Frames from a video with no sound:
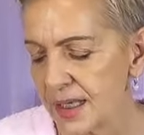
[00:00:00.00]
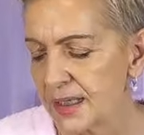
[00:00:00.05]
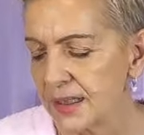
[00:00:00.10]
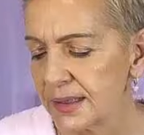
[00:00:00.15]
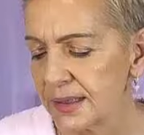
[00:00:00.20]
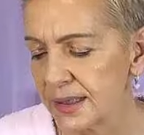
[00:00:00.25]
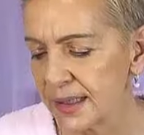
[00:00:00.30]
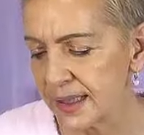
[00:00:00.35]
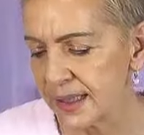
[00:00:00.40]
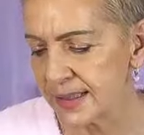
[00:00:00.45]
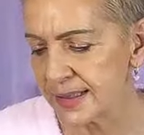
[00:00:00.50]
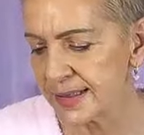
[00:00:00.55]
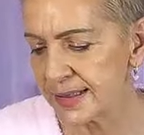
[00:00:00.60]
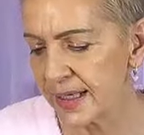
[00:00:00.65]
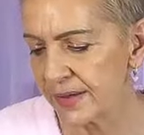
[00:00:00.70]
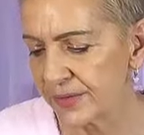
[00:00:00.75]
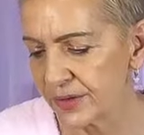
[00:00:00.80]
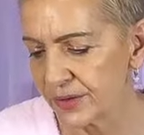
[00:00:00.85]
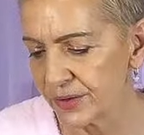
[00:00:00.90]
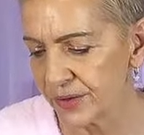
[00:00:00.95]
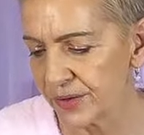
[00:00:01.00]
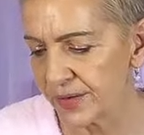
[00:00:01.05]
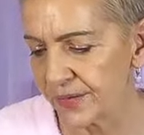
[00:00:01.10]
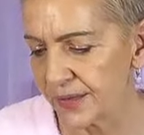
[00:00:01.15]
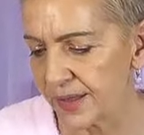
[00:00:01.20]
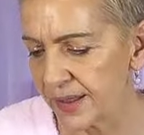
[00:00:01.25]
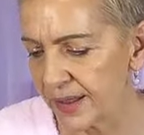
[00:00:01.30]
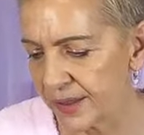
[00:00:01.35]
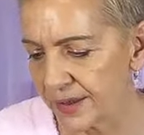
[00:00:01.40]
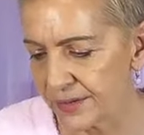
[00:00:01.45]
Let's have a look at
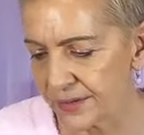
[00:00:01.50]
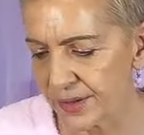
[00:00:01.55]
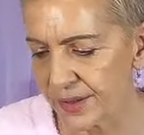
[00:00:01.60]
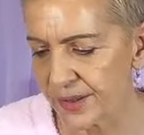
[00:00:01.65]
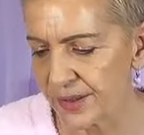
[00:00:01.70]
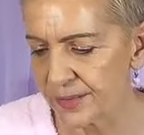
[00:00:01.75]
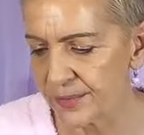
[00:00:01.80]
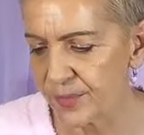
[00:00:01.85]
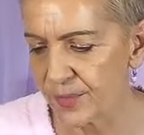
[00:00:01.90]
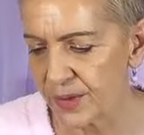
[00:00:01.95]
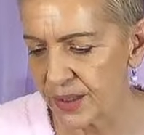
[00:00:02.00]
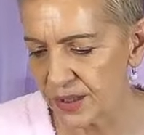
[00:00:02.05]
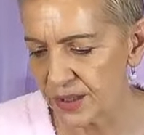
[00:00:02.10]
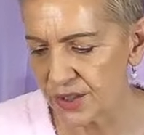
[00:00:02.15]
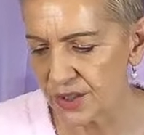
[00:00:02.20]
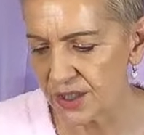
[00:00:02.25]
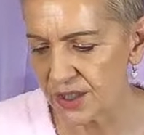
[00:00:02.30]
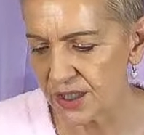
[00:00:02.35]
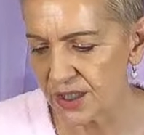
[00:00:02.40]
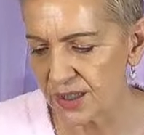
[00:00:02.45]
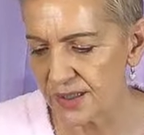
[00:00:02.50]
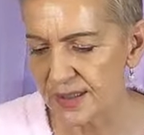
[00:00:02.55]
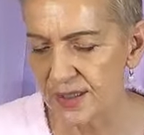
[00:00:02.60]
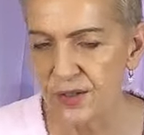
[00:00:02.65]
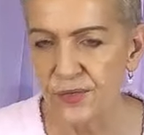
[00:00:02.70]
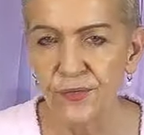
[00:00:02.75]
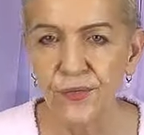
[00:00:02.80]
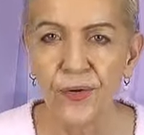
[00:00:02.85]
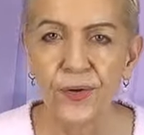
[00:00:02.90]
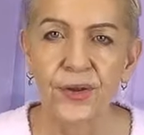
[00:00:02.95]
the outcome, which is
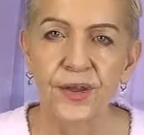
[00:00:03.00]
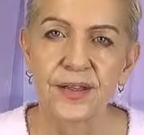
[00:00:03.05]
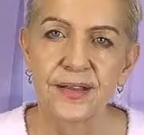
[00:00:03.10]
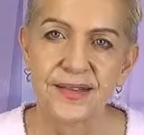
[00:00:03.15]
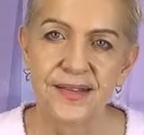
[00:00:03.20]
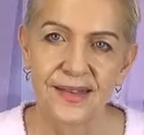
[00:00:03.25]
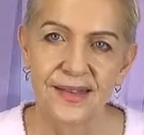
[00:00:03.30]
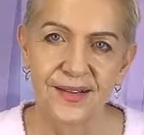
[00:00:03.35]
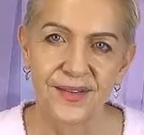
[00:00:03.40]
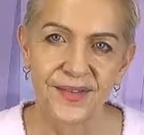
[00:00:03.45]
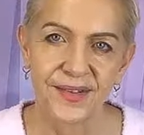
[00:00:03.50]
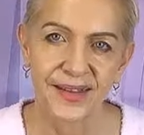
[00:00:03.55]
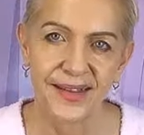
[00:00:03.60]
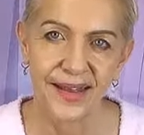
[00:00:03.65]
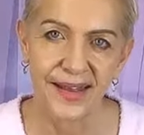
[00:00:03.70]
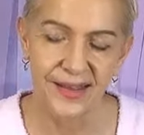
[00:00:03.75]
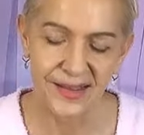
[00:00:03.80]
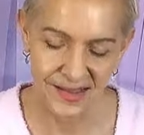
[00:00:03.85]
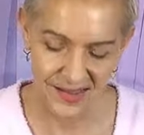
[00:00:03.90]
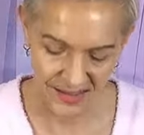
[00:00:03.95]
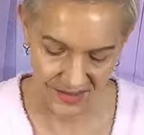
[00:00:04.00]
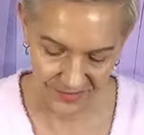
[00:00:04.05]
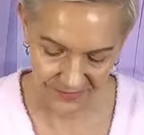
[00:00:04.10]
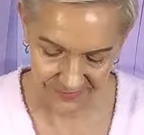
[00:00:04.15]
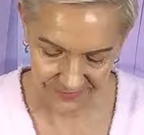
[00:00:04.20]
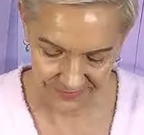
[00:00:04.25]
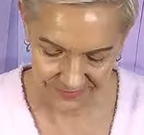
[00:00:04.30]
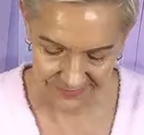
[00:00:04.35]
you focusing on the negative.